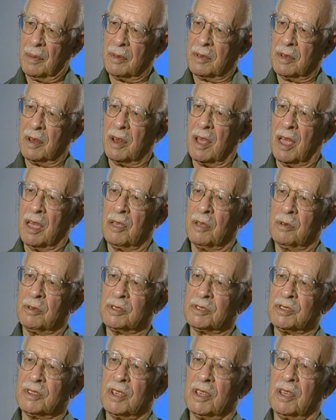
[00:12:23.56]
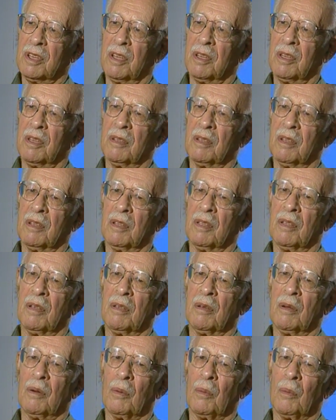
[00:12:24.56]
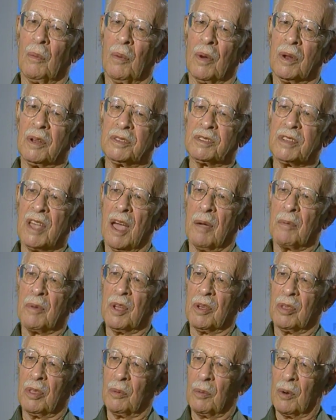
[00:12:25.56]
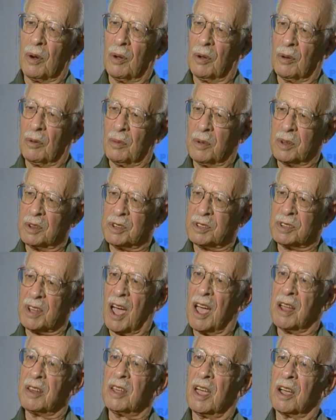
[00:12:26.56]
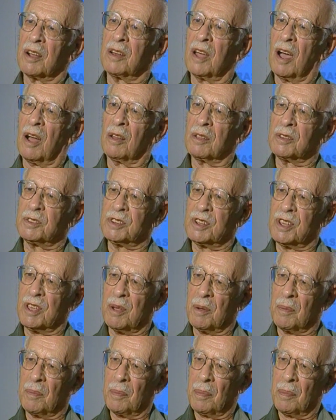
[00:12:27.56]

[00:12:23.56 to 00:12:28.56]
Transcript: Today you see what is happening in the world, which is high technology,